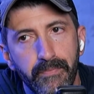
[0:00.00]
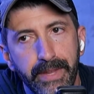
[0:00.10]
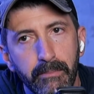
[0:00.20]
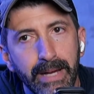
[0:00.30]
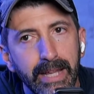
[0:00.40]

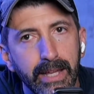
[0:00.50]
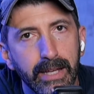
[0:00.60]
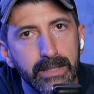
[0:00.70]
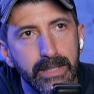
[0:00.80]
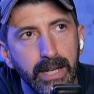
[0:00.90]
that many
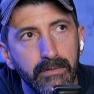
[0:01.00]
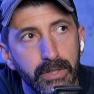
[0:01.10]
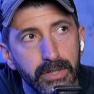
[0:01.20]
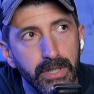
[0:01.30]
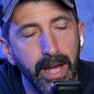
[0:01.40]
instead of
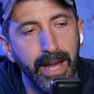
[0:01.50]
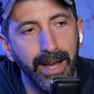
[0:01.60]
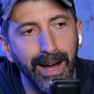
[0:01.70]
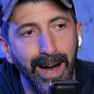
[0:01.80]
just saying